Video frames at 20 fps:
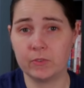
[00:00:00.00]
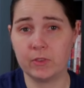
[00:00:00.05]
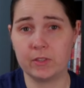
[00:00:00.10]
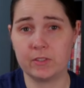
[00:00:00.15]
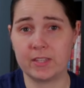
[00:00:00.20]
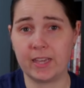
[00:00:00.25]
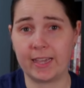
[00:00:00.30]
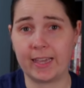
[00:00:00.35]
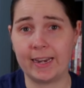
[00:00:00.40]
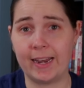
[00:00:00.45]
of the
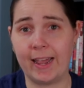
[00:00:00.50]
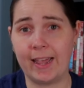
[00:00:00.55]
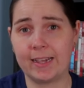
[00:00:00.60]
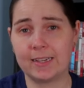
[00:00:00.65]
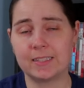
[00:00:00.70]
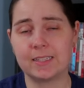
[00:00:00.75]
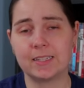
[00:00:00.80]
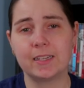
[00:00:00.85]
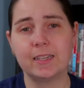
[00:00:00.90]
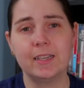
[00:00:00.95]
second
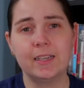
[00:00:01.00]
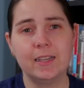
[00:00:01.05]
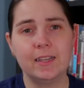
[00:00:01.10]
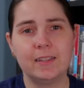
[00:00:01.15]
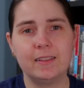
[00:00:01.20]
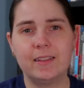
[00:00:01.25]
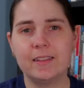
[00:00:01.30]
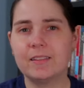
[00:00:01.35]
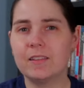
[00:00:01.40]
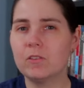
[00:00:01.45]
act.
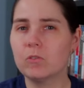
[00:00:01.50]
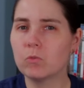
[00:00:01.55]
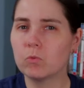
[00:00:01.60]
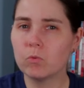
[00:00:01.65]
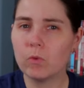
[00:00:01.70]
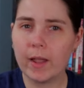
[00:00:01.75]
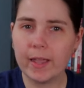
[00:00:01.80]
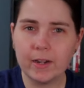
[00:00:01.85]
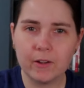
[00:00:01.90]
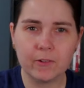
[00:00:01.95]
This is
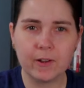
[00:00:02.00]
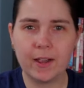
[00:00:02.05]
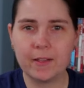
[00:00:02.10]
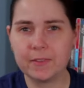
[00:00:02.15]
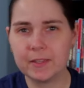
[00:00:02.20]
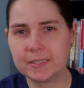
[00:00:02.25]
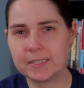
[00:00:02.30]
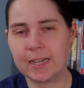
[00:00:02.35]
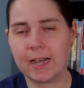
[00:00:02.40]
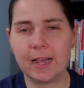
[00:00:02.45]
right
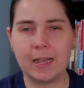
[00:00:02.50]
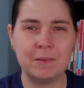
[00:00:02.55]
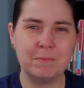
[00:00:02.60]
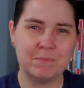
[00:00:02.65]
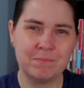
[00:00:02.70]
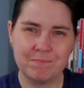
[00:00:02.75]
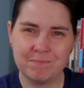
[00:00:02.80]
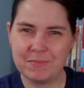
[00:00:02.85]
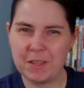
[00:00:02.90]
around the time,